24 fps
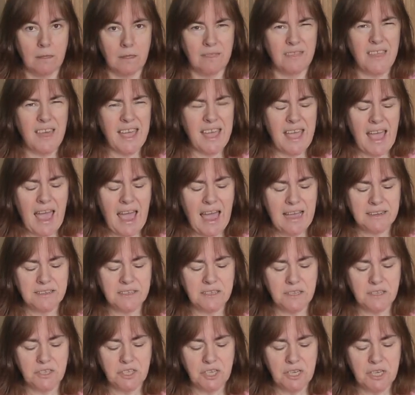they
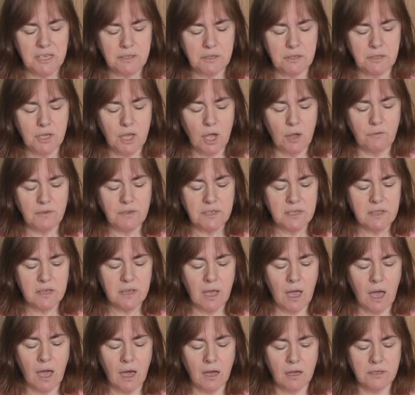handed Jesus over to the
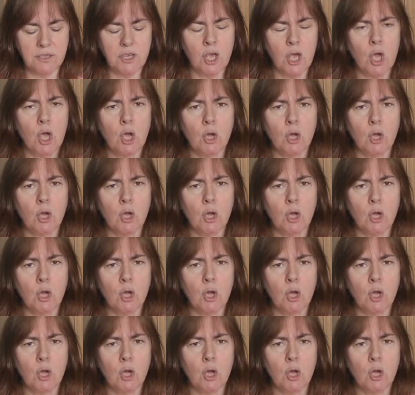guards,